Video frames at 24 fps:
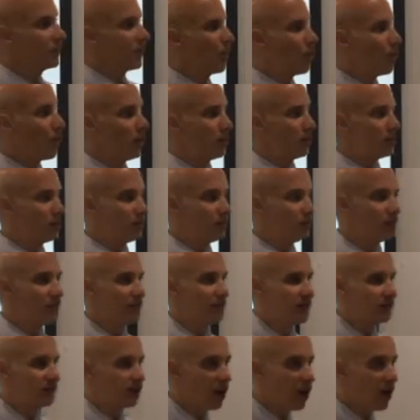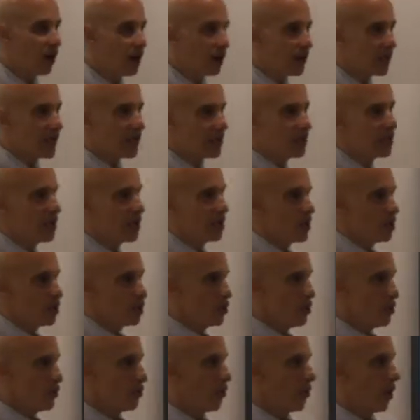on one specific target,
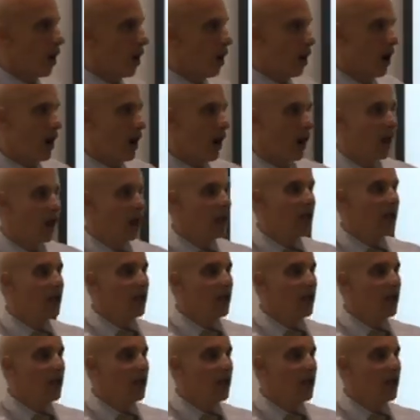you are